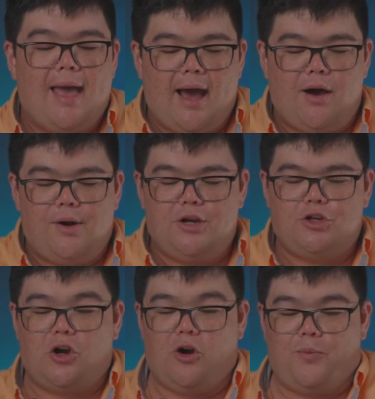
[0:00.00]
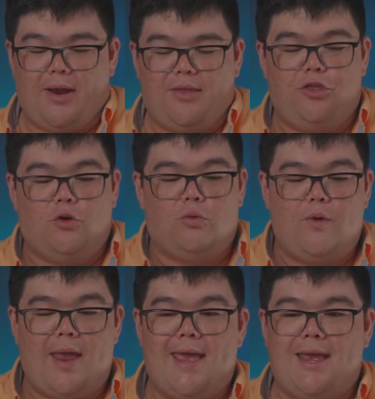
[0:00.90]
how to interpret the
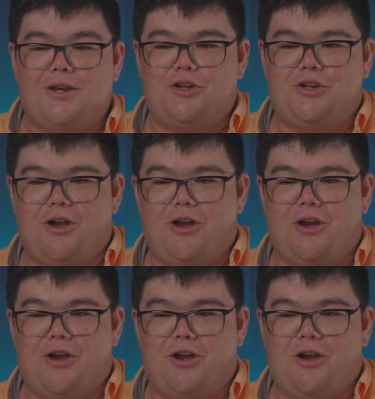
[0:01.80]
range